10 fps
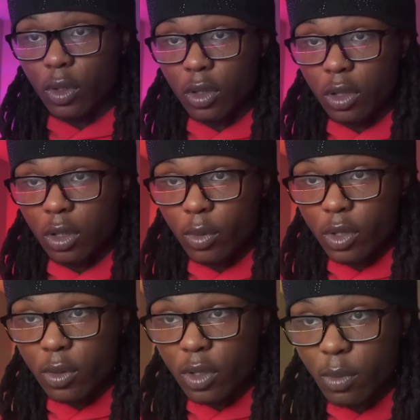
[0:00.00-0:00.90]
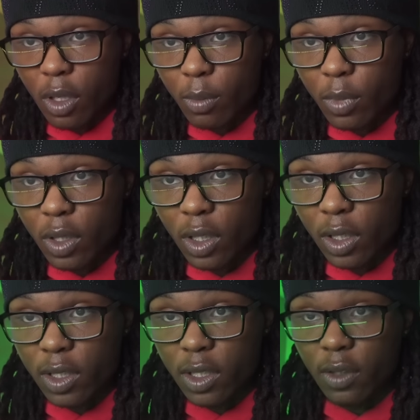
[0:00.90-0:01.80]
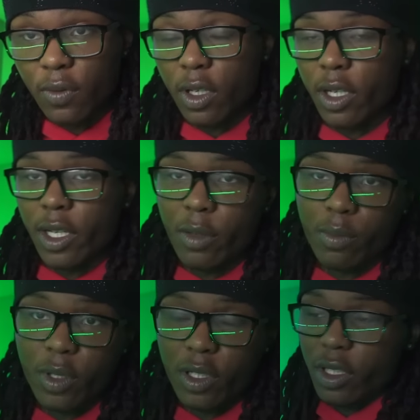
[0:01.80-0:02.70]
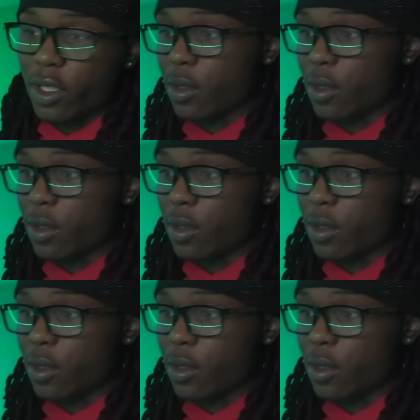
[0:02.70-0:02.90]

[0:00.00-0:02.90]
roll up with you. It's my B-Day. Let's get fried. Happy birthday,